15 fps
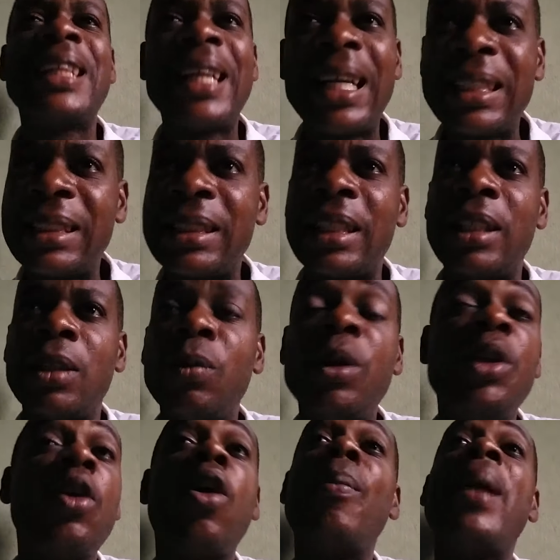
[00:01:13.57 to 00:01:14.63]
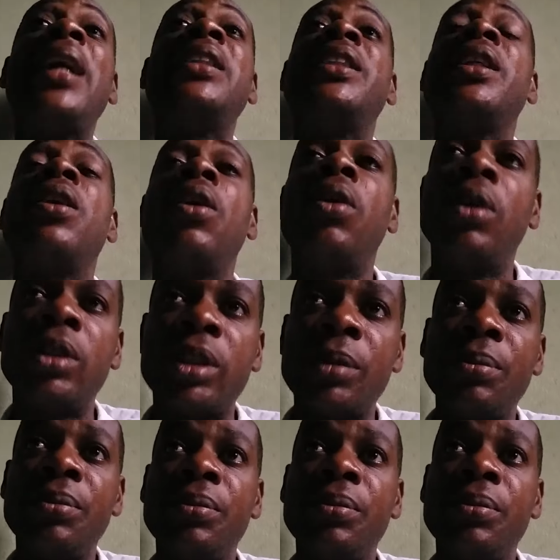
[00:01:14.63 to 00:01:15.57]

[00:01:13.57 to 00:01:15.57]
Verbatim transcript: a counter with the Almighty God.